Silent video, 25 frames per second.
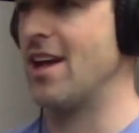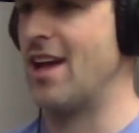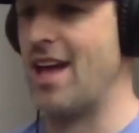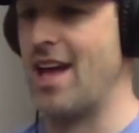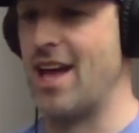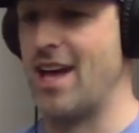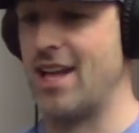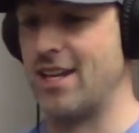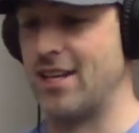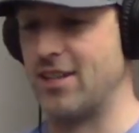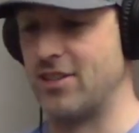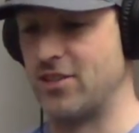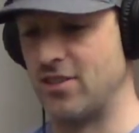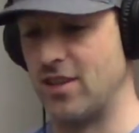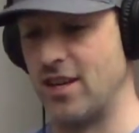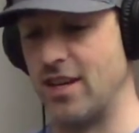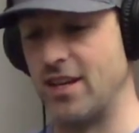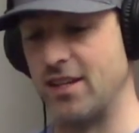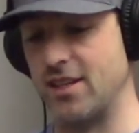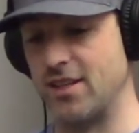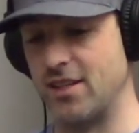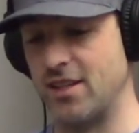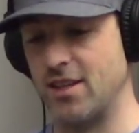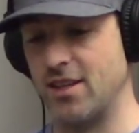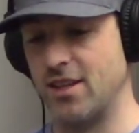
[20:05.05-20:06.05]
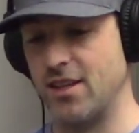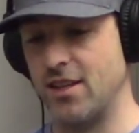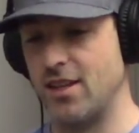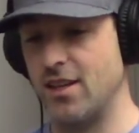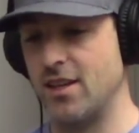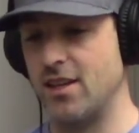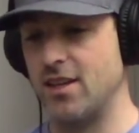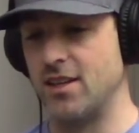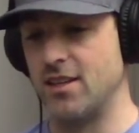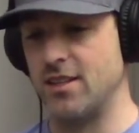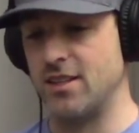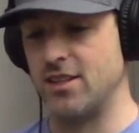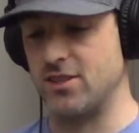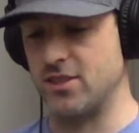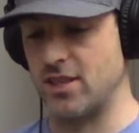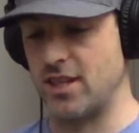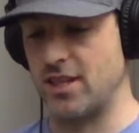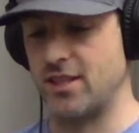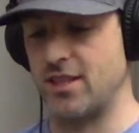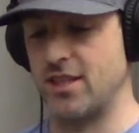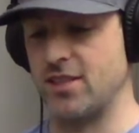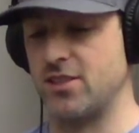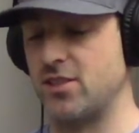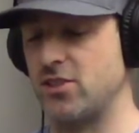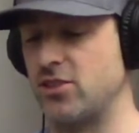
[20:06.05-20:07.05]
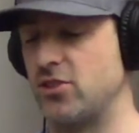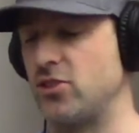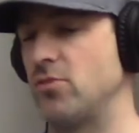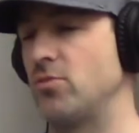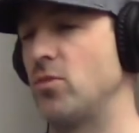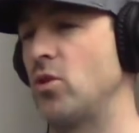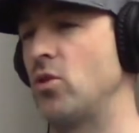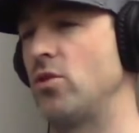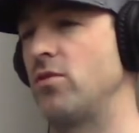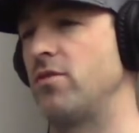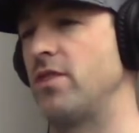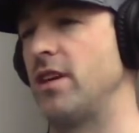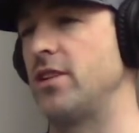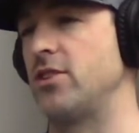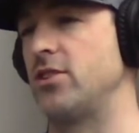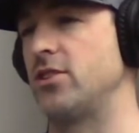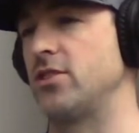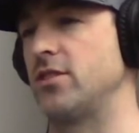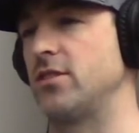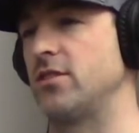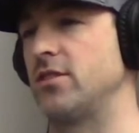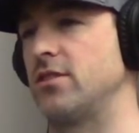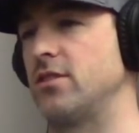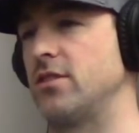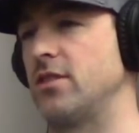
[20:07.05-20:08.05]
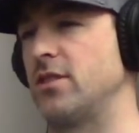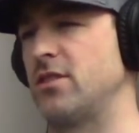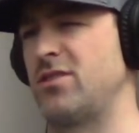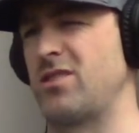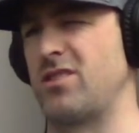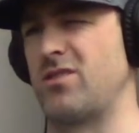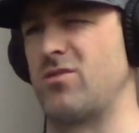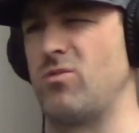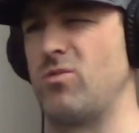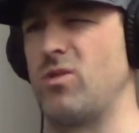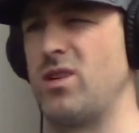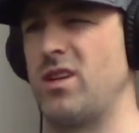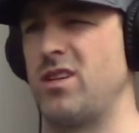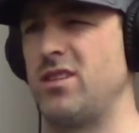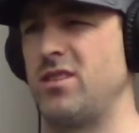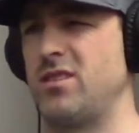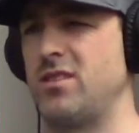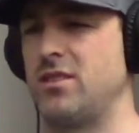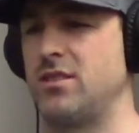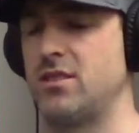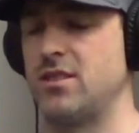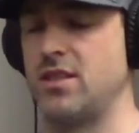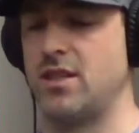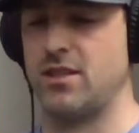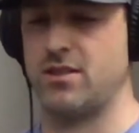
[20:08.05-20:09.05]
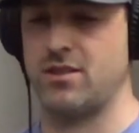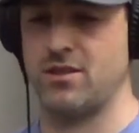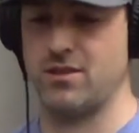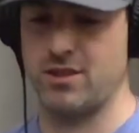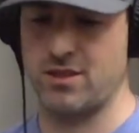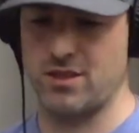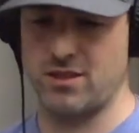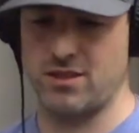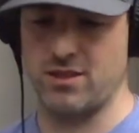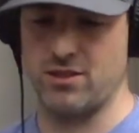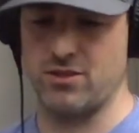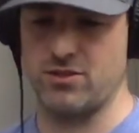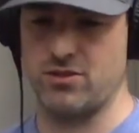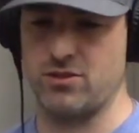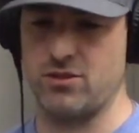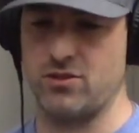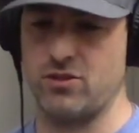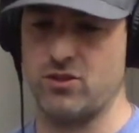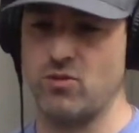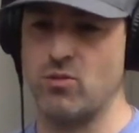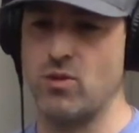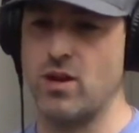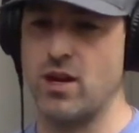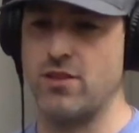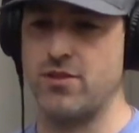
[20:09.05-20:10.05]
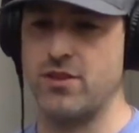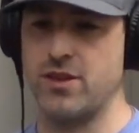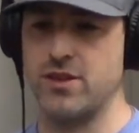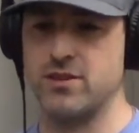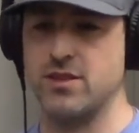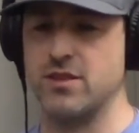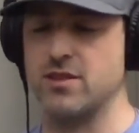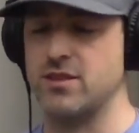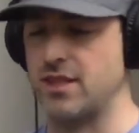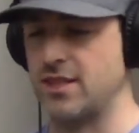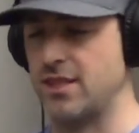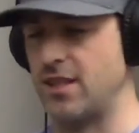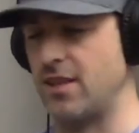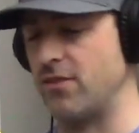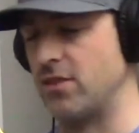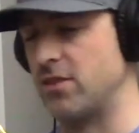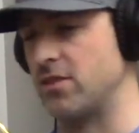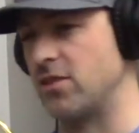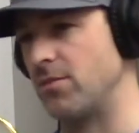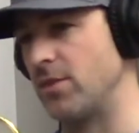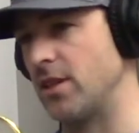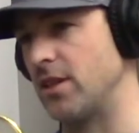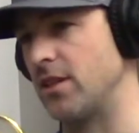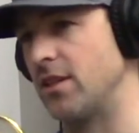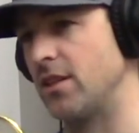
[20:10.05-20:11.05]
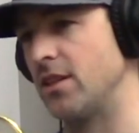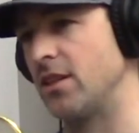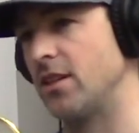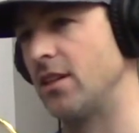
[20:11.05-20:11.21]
And it's like, he's like, this is your motivation. I was like, what? He's like, look at this. Do you want this? I was like, give it to me.